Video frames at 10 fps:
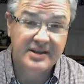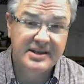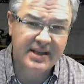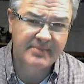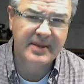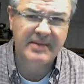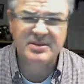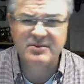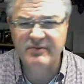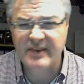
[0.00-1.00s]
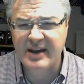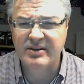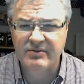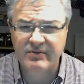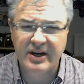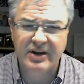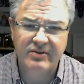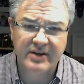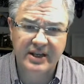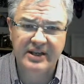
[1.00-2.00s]
sometimes very,
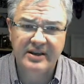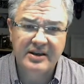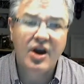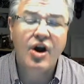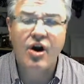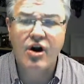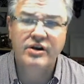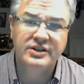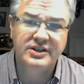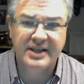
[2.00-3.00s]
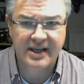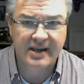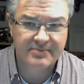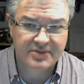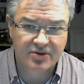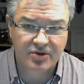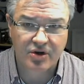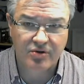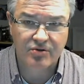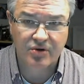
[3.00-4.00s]
very hard times to
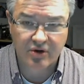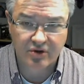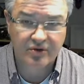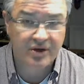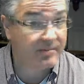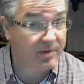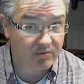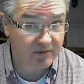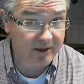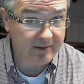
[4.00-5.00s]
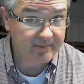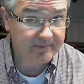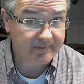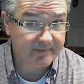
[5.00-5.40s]
go or to come over,